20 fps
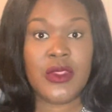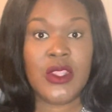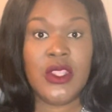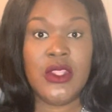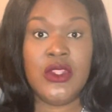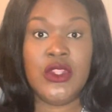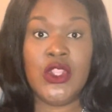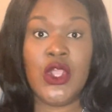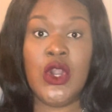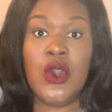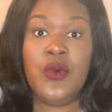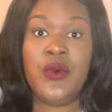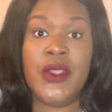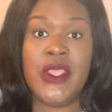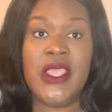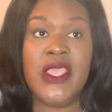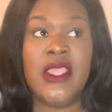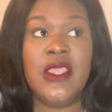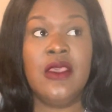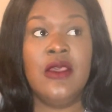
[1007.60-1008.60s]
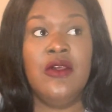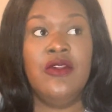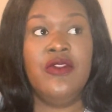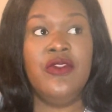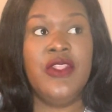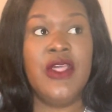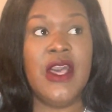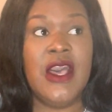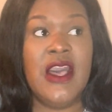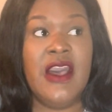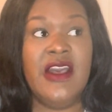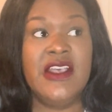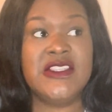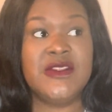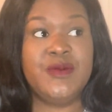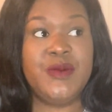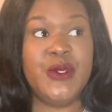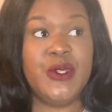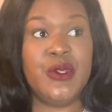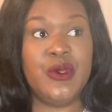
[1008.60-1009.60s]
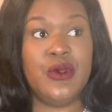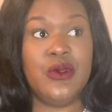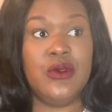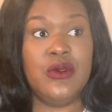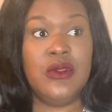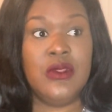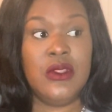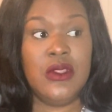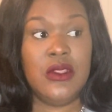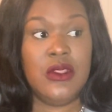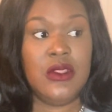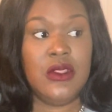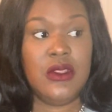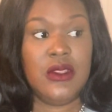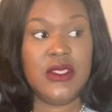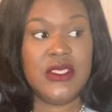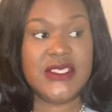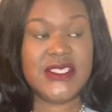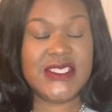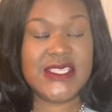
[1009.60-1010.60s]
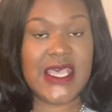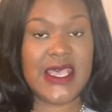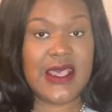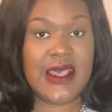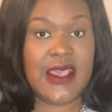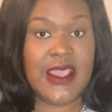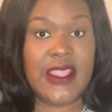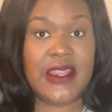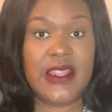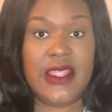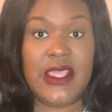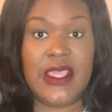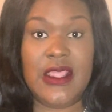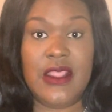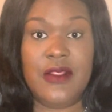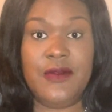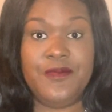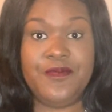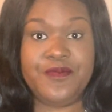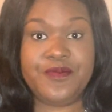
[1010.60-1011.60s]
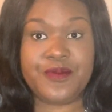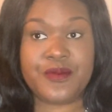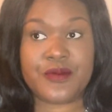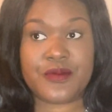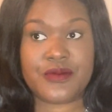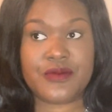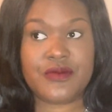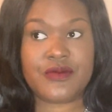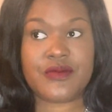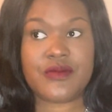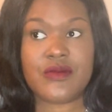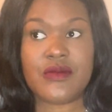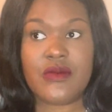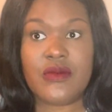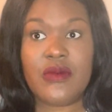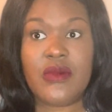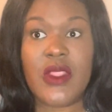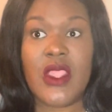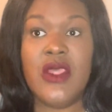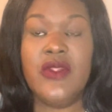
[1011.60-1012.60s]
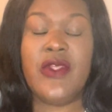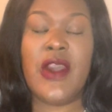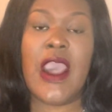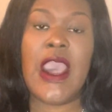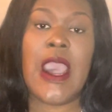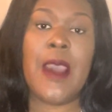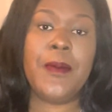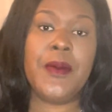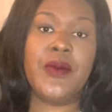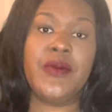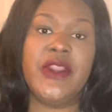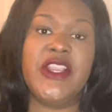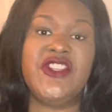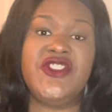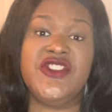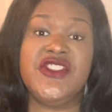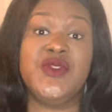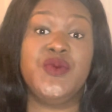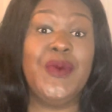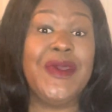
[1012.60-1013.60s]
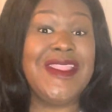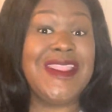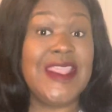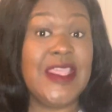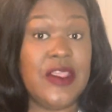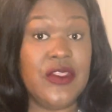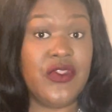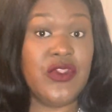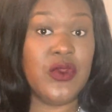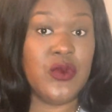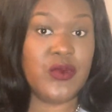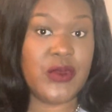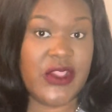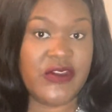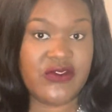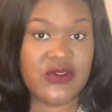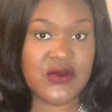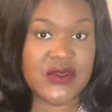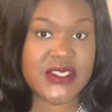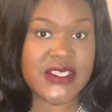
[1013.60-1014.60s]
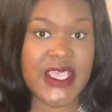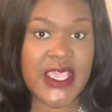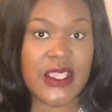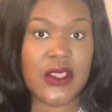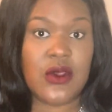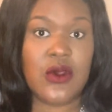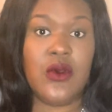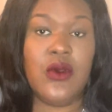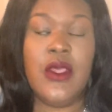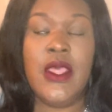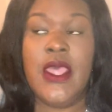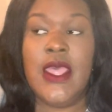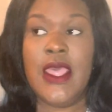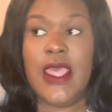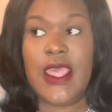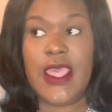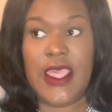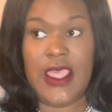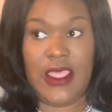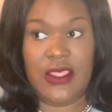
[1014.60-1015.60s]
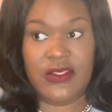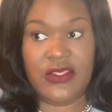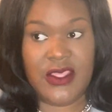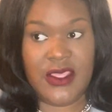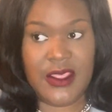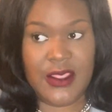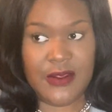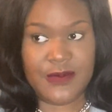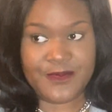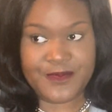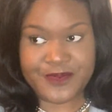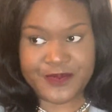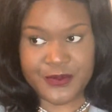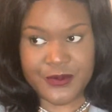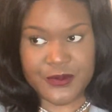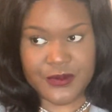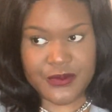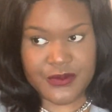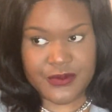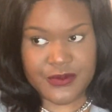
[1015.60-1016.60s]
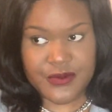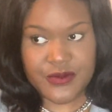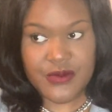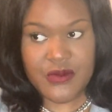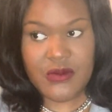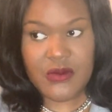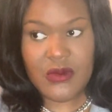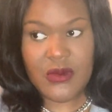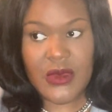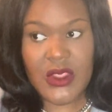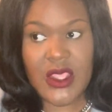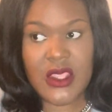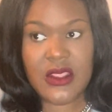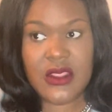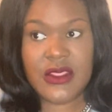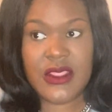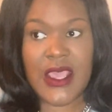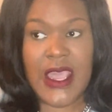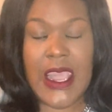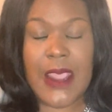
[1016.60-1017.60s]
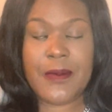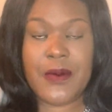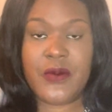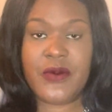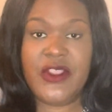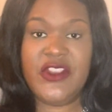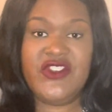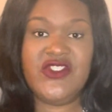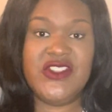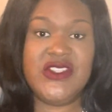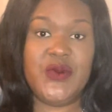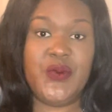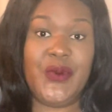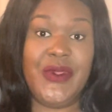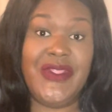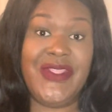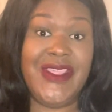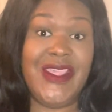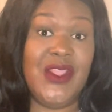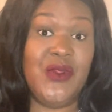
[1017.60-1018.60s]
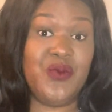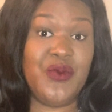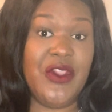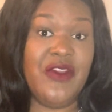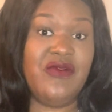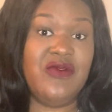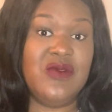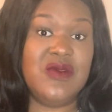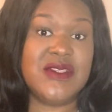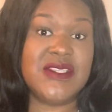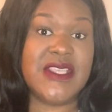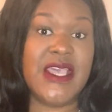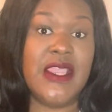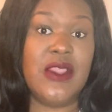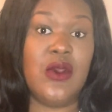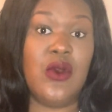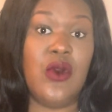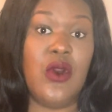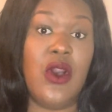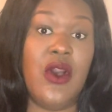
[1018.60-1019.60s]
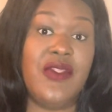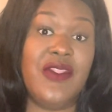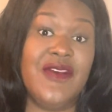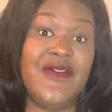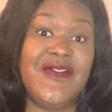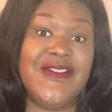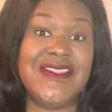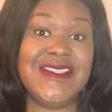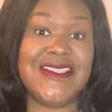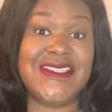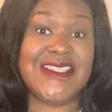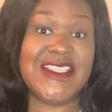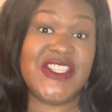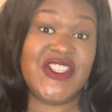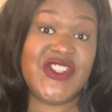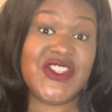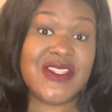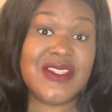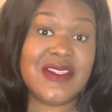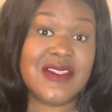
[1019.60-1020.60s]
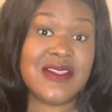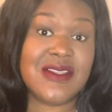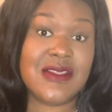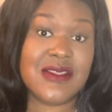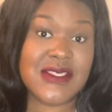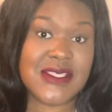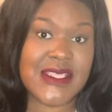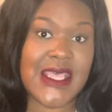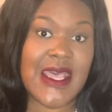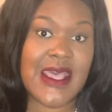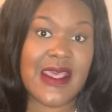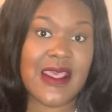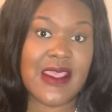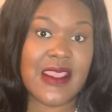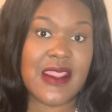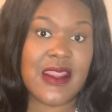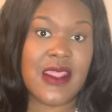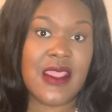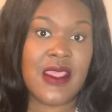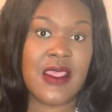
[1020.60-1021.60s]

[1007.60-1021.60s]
knowing the hospital side and the operations within the revenue cycle, and then the operations within revenue cycle on the physician side